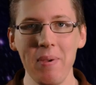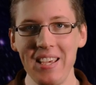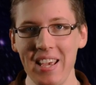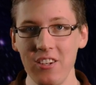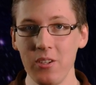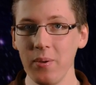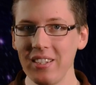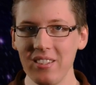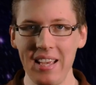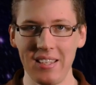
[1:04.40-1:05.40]
begin to
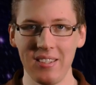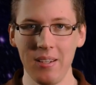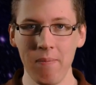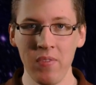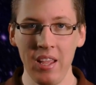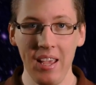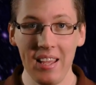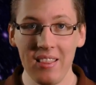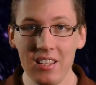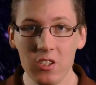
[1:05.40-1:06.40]
exist.
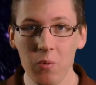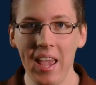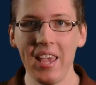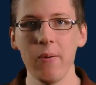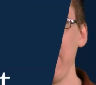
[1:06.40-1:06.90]
In this way, it